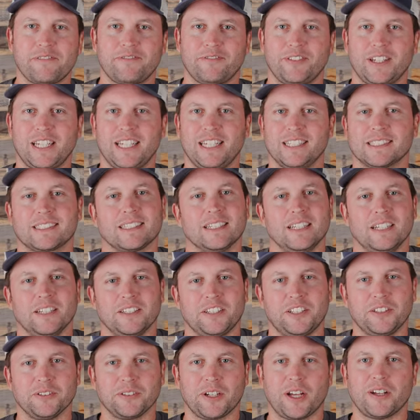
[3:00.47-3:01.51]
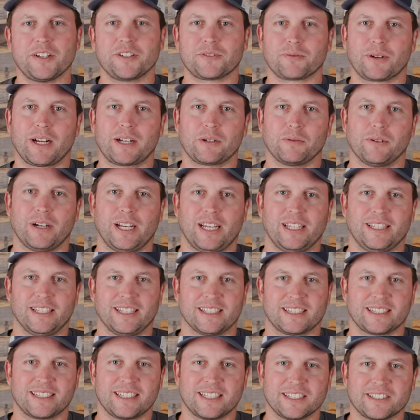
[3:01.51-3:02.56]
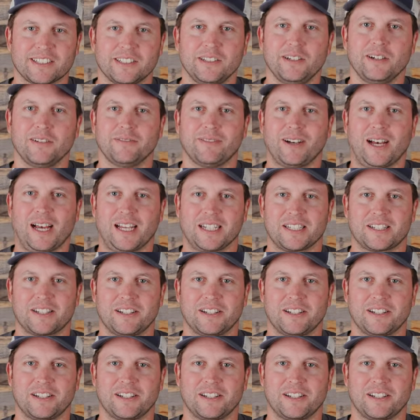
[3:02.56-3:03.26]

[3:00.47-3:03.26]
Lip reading: feet, you'll notice right away that this new Avantt